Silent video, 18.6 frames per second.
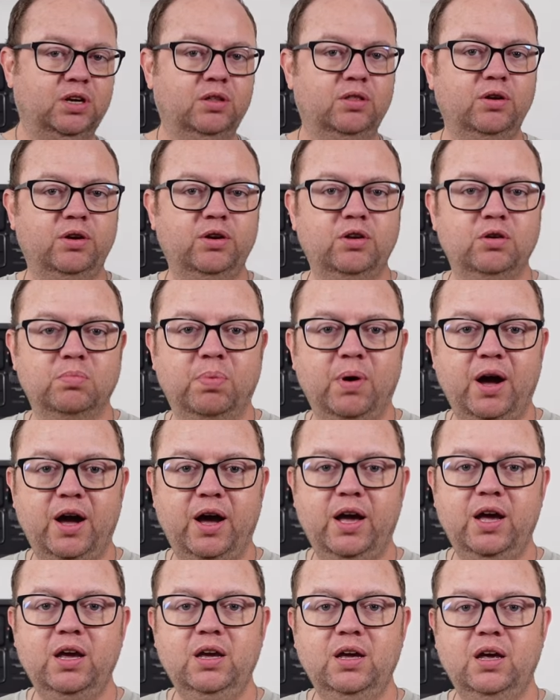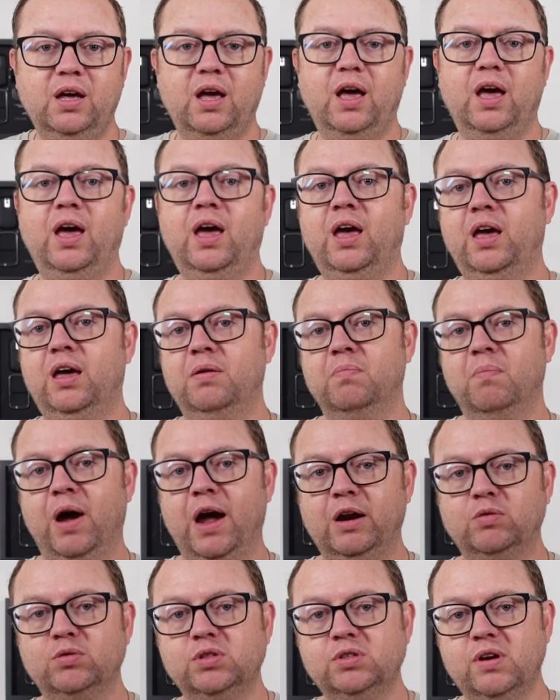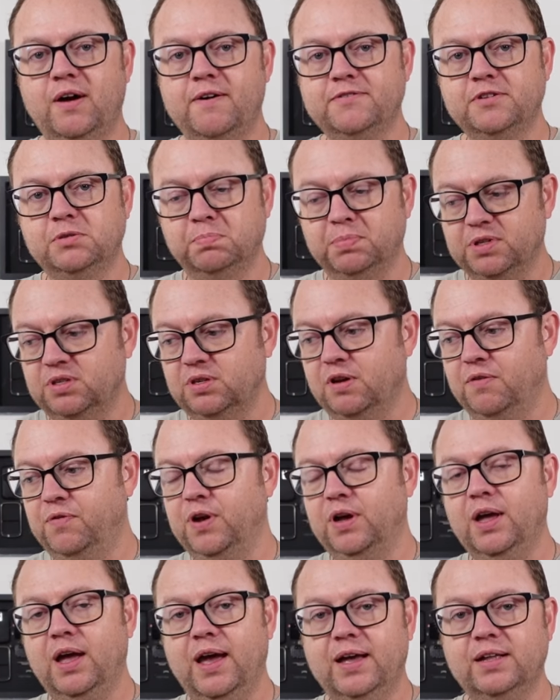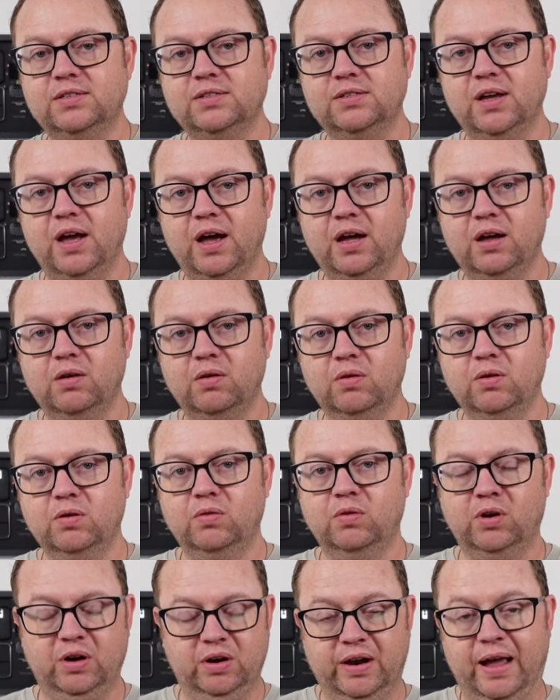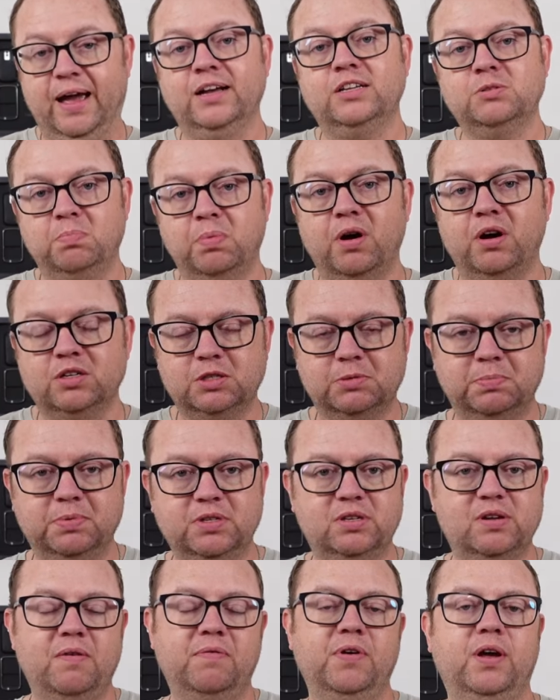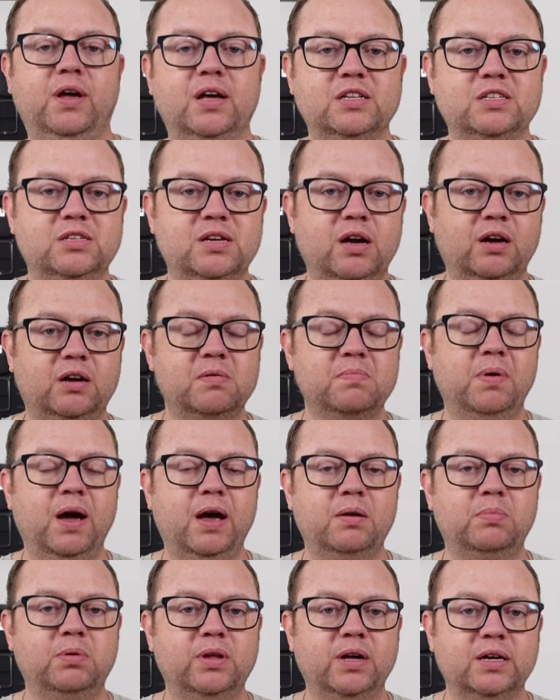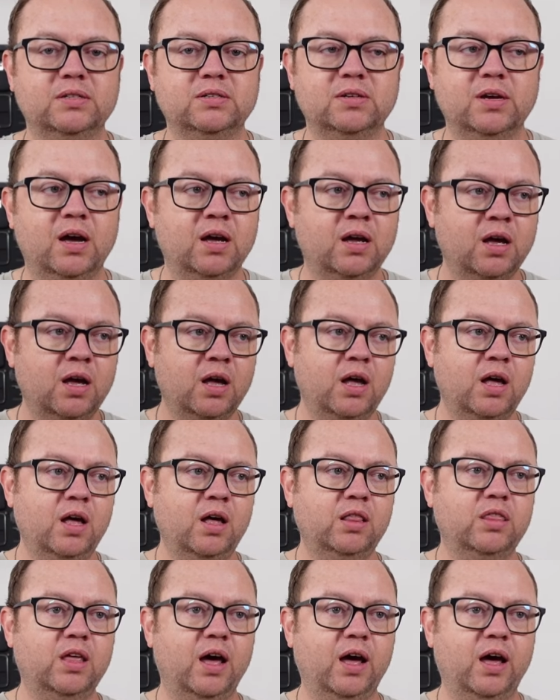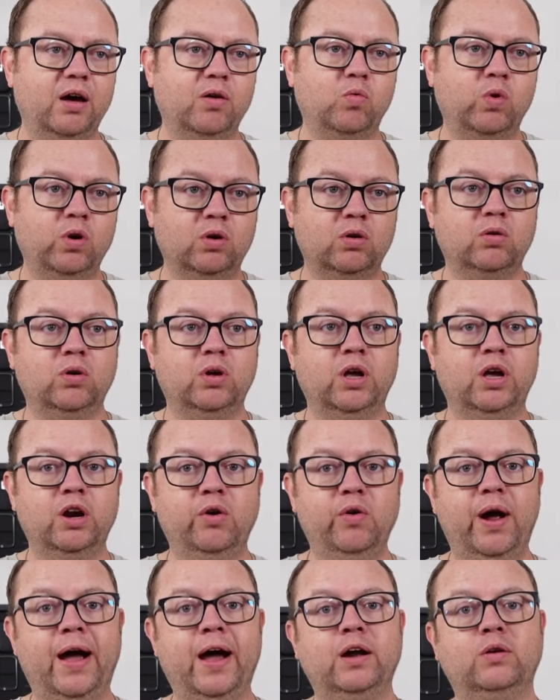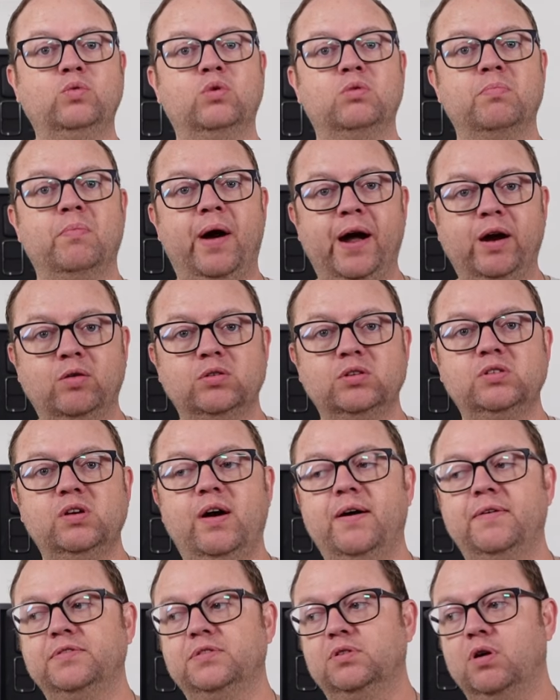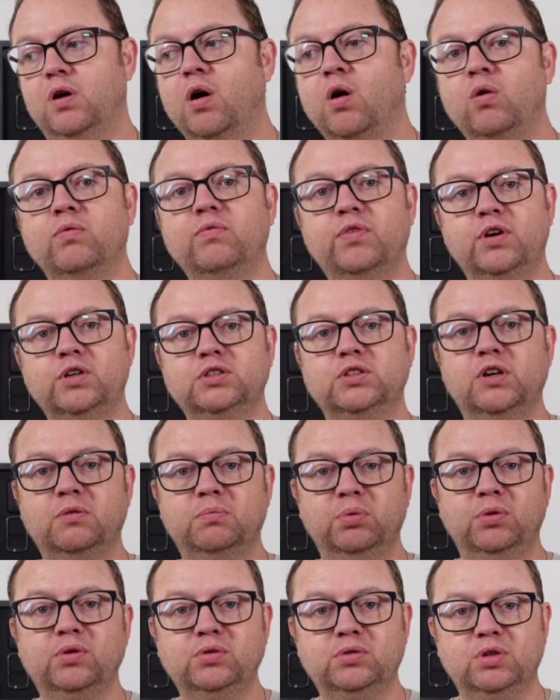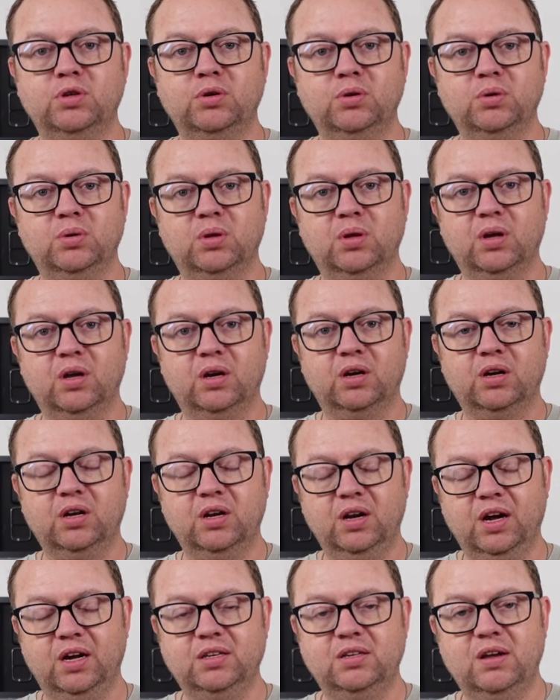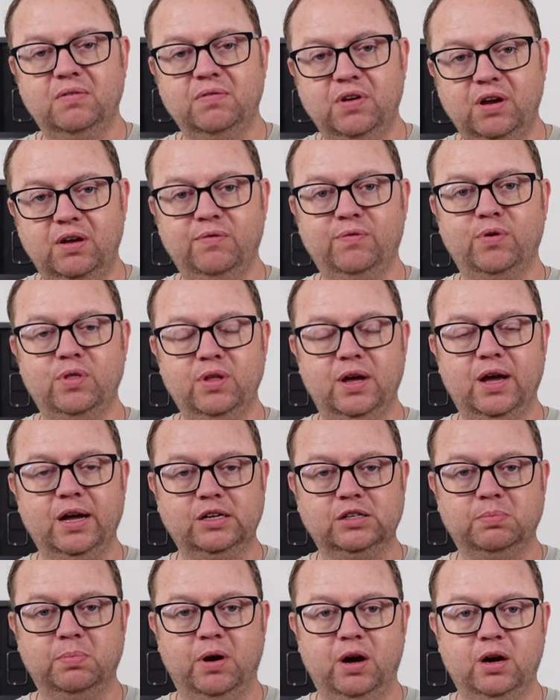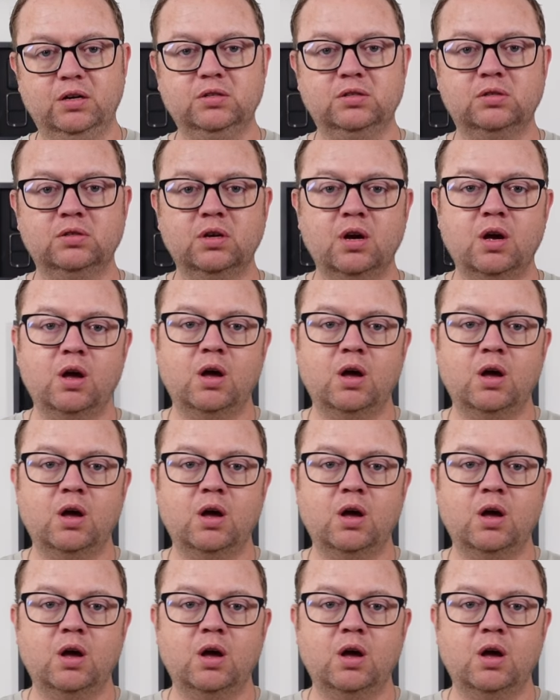Either you buy a Microsoft specific headset or an Xbox specific headset, compatible headset, that will interact with Microsoft's own version of Bluetooth connectivity for the Xbox.